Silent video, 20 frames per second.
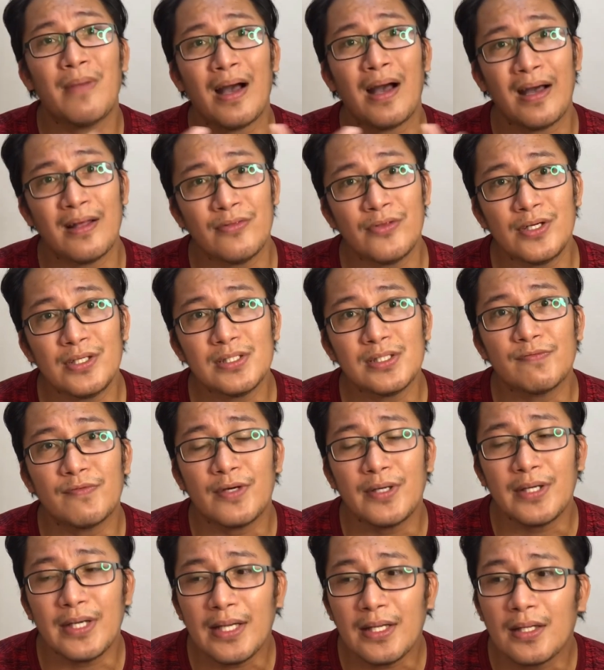others
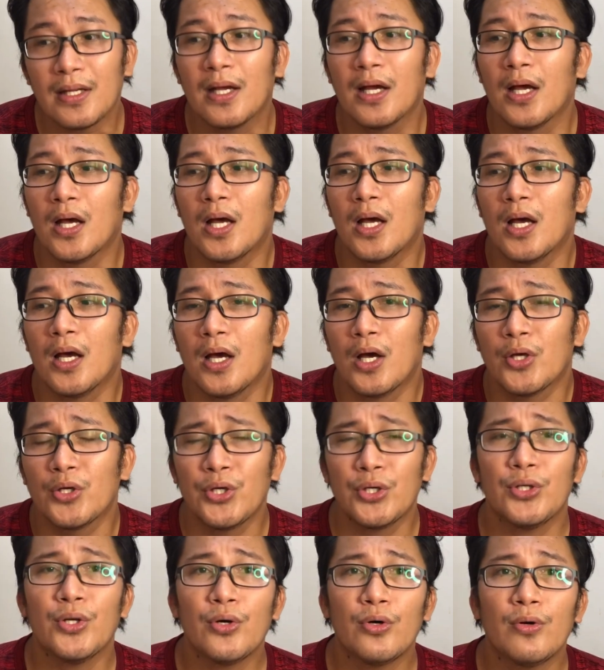for it,
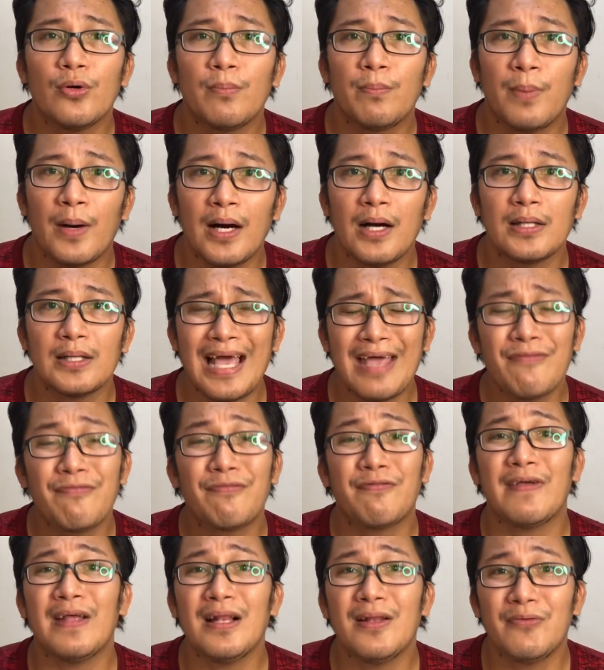you know, but I
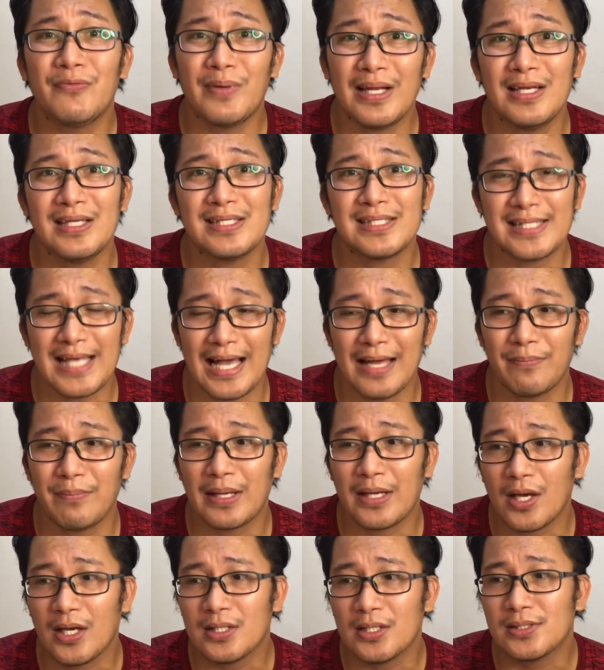feel really sad,
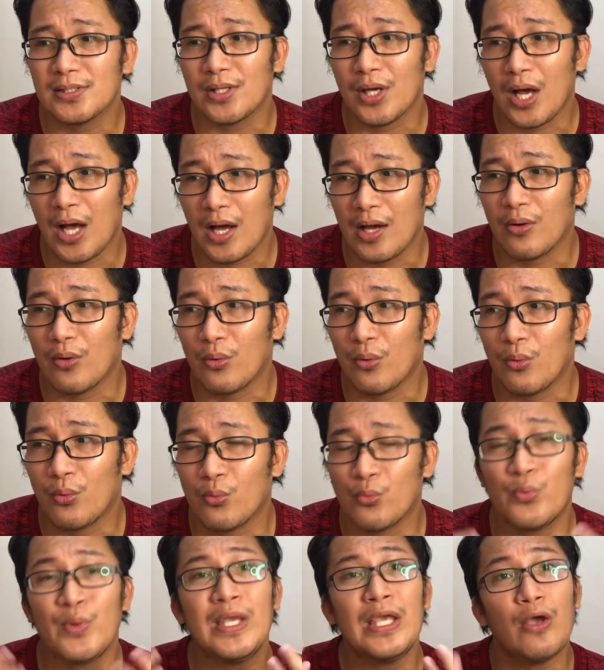because
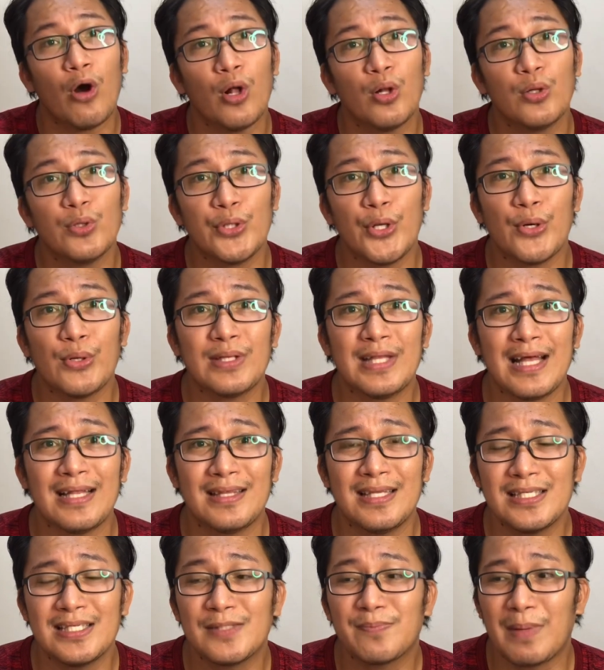we all know
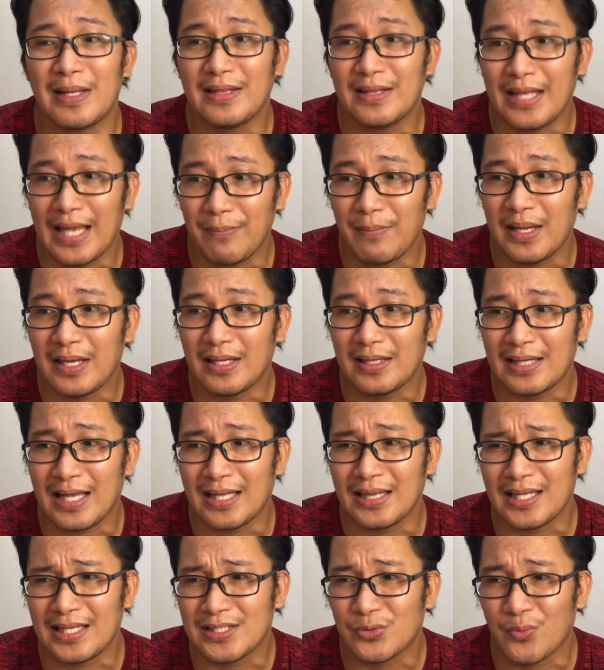that this pandemic,
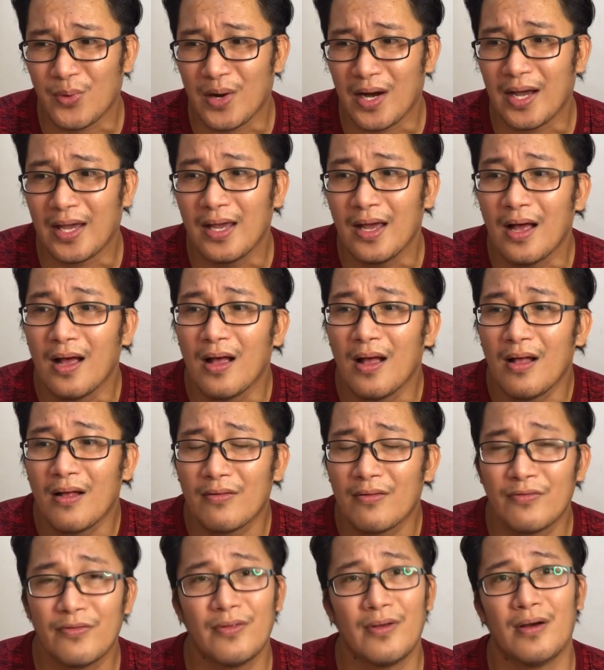that is why
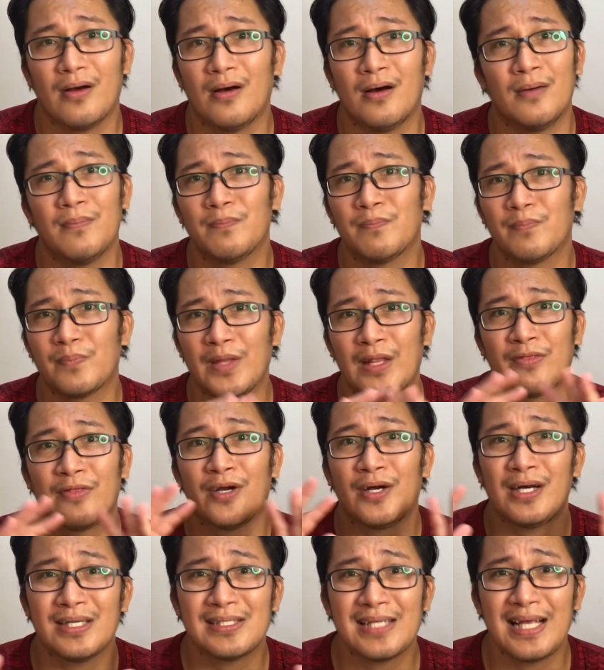
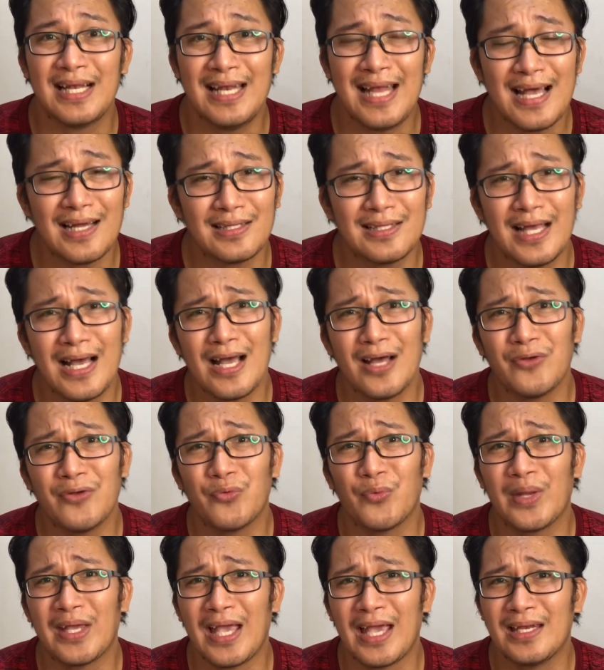there is a
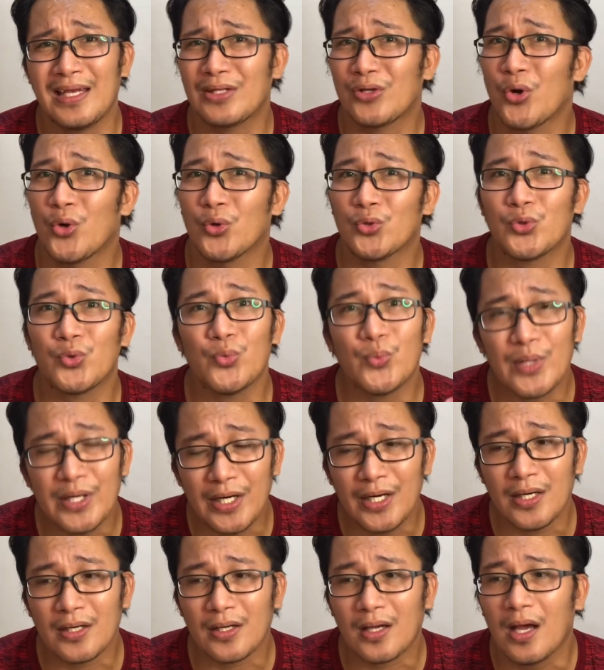lockdown, we cannot go to
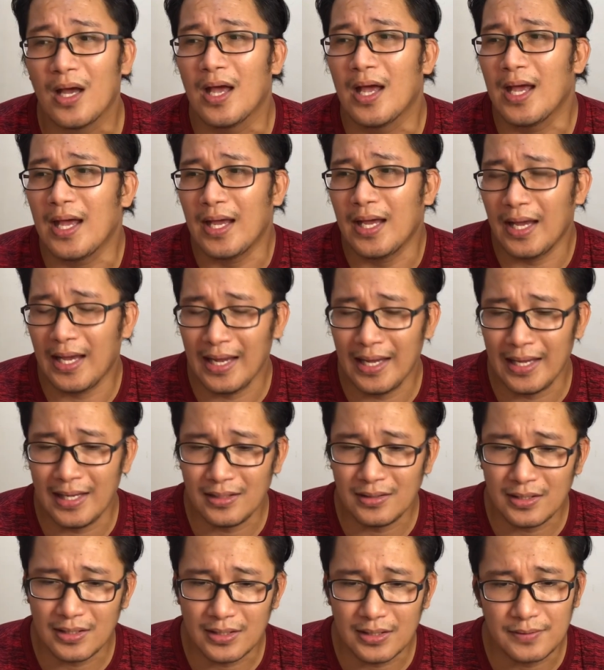work,
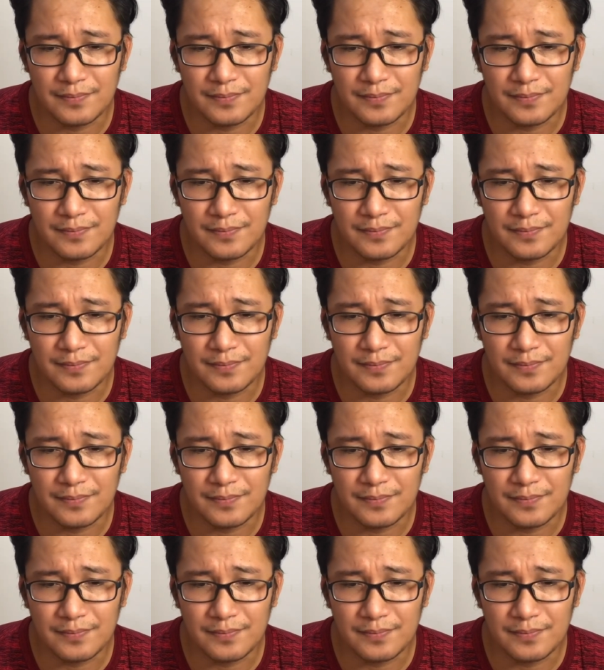and